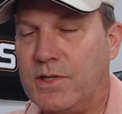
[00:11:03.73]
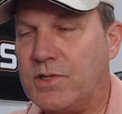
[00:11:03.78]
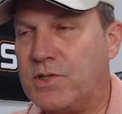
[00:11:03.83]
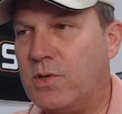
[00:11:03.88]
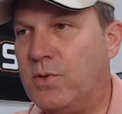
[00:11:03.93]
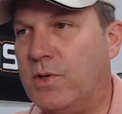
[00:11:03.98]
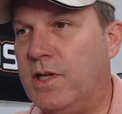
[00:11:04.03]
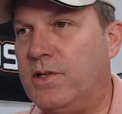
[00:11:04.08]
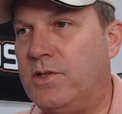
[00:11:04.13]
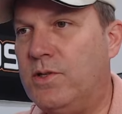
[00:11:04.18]

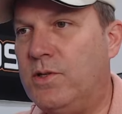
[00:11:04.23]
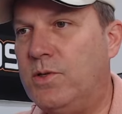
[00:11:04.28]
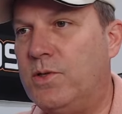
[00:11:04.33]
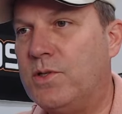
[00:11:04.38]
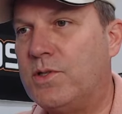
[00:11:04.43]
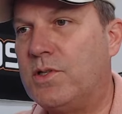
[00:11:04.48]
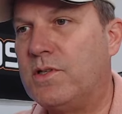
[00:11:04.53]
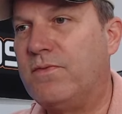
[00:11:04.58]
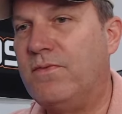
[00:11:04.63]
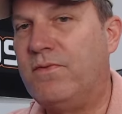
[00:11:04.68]
So it
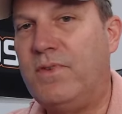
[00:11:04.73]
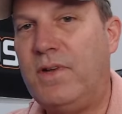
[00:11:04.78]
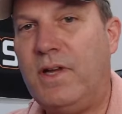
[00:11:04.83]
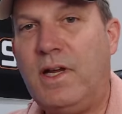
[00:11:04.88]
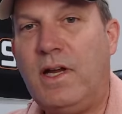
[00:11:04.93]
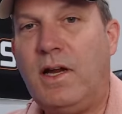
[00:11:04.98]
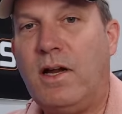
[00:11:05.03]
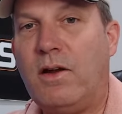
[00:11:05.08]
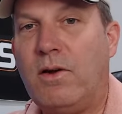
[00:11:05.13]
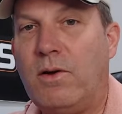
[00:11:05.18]
uses
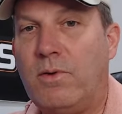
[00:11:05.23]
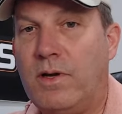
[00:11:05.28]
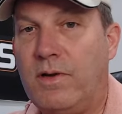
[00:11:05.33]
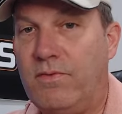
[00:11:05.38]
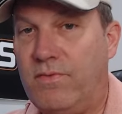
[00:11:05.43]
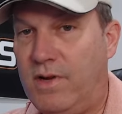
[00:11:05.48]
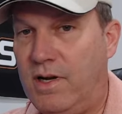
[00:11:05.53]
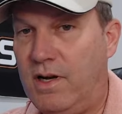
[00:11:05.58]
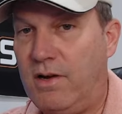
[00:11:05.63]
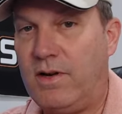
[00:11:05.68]
very,
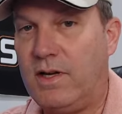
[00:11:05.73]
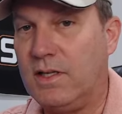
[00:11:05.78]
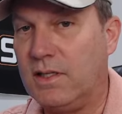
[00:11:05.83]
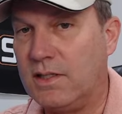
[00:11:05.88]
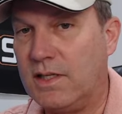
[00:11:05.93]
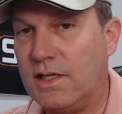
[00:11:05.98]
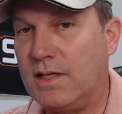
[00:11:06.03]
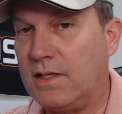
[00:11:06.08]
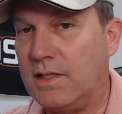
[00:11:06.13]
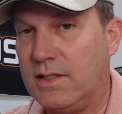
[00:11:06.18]
very
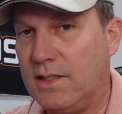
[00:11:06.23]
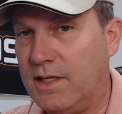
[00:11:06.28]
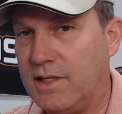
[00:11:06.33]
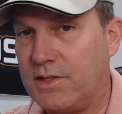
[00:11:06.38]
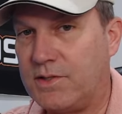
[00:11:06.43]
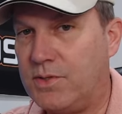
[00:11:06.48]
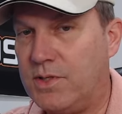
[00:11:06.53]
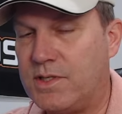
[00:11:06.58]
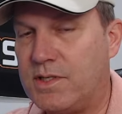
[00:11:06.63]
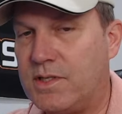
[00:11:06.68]
little
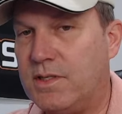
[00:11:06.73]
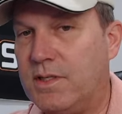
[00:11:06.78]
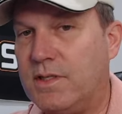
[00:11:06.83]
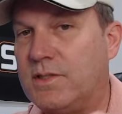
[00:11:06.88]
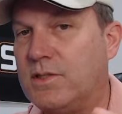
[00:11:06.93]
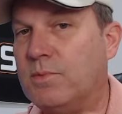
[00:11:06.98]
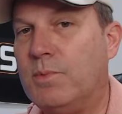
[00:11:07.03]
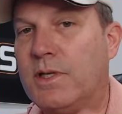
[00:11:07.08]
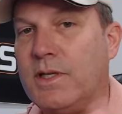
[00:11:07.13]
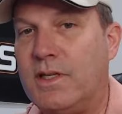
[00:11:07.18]
electricity
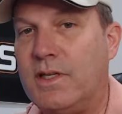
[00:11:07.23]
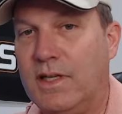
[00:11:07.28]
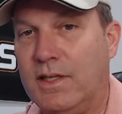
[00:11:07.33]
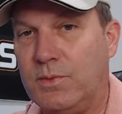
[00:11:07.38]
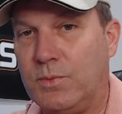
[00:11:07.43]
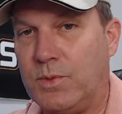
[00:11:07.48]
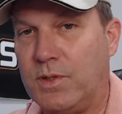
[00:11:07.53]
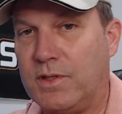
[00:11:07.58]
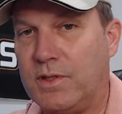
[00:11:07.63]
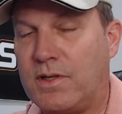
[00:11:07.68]
to
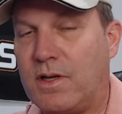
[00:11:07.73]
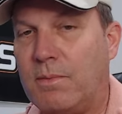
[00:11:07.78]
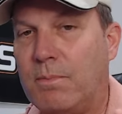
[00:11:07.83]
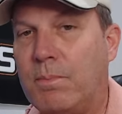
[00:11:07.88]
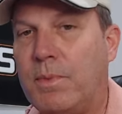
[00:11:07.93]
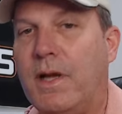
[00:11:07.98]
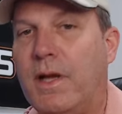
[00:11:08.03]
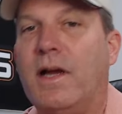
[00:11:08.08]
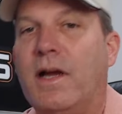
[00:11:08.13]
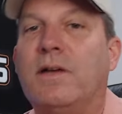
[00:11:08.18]
begin with
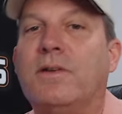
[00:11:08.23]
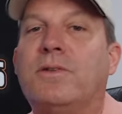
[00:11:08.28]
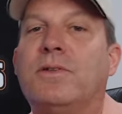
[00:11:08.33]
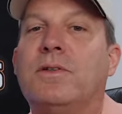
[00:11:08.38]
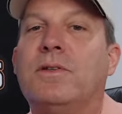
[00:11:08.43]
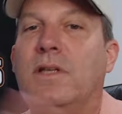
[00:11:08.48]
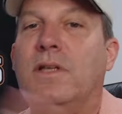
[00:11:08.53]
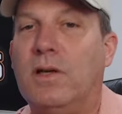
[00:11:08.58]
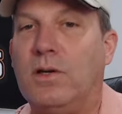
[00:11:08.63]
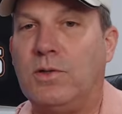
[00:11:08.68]
compared
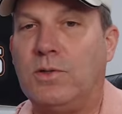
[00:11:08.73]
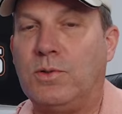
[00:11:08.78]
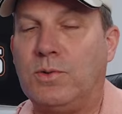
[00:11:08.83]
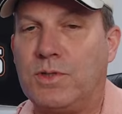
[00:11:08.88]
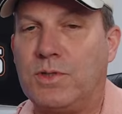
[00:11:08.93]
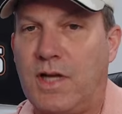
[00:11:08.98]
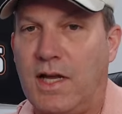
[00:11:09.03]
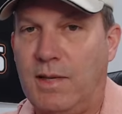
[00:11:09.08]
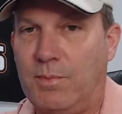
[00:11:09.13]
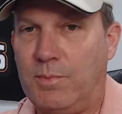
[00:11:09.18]
to the
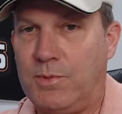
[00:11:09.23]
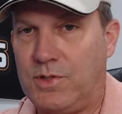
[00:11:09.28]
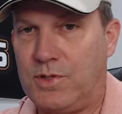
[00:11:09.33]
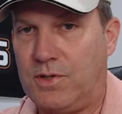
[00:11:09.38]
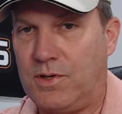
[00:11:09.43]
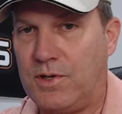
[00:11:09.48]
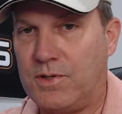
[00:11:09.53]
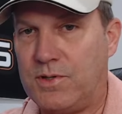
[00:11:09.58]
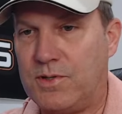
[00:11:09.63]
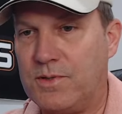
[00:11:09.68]
old type
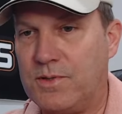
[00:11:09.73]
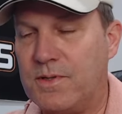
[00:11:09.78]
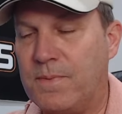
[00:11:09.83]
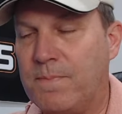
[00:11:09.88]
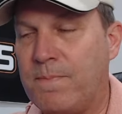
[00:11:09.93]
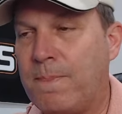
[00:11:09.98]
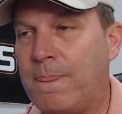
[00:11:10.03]
chargers.